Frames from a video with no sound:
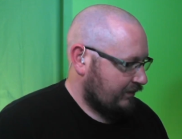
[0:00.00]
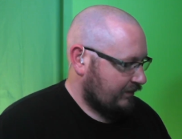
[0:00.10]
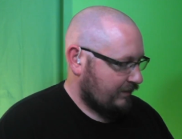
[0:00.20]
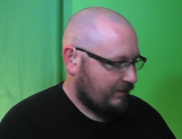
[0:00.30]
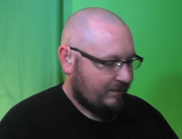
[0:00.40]

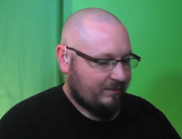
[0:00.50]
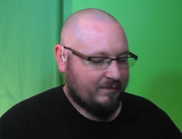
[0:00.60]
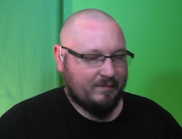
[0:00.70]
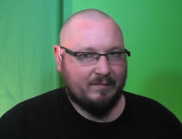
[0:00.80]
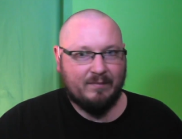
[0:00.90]

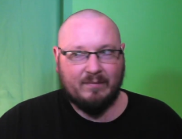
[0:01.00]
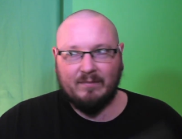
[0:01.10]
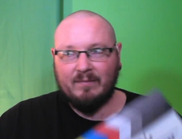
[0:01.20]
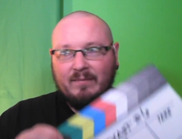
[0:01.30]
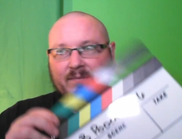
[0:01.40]

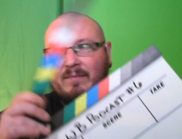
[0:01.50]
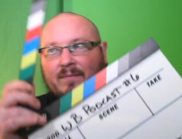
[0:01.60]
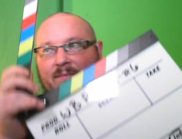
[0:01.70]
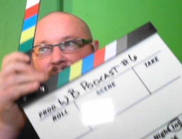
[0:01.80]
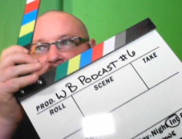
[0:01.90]
Nothing is said.